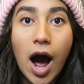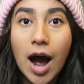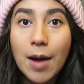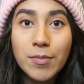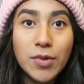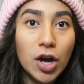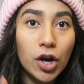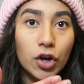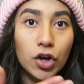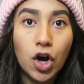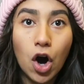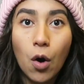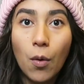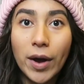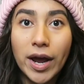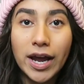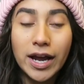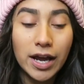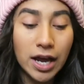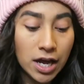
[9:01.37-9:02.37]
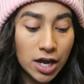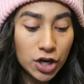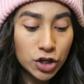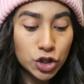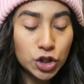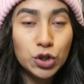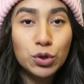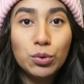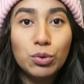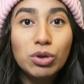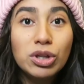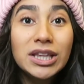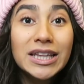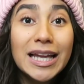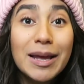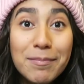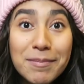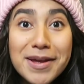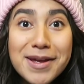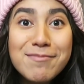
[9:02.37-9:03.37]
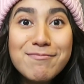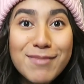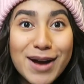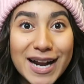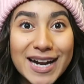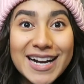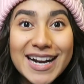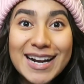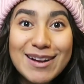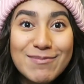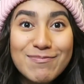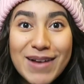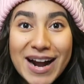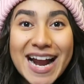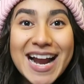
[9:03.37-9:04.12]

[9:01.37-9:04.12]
I'm not going to limit my